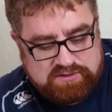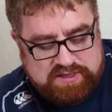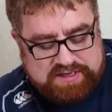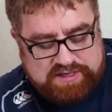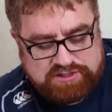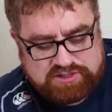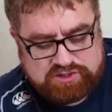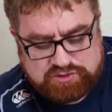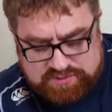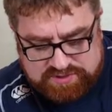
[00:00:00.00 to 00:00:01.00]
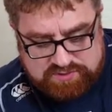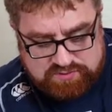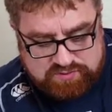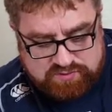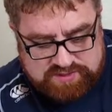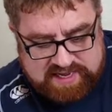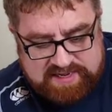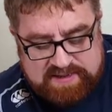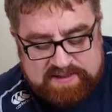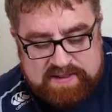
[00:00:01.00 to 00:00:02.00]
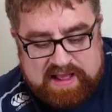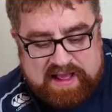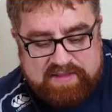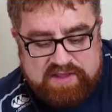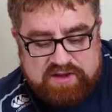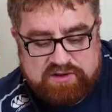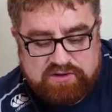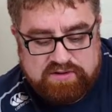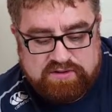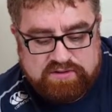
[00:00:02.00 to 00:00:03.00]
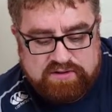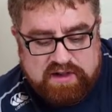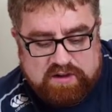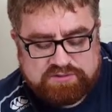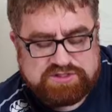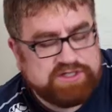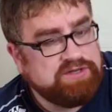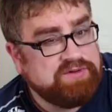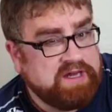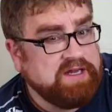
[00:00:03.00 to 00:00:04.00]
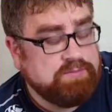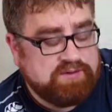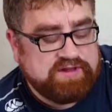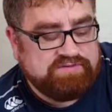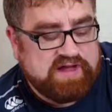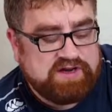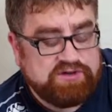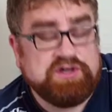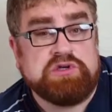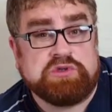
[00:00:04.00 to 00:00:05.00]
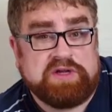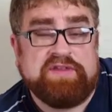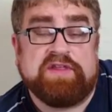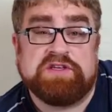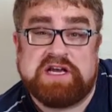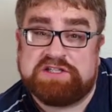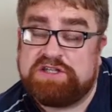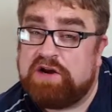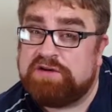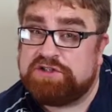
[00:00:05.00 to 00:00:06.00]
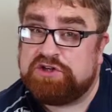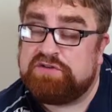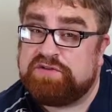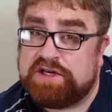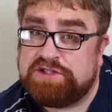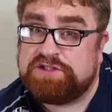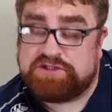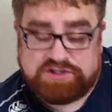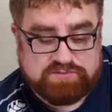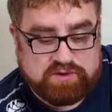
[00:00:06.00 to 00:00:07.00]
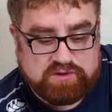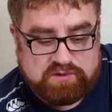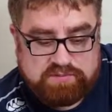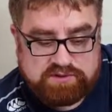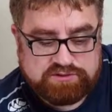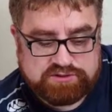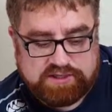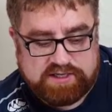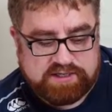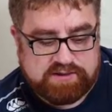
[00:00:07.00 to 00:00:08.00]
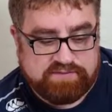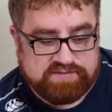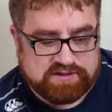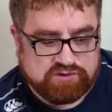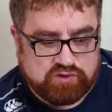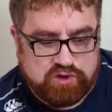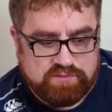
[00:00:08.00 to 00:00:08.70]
in Jez Goodwin's day, and they're, I wouldn't say unique, but they're fairly unusual in that there's actually only 2 versions of this model. Most, in fact, all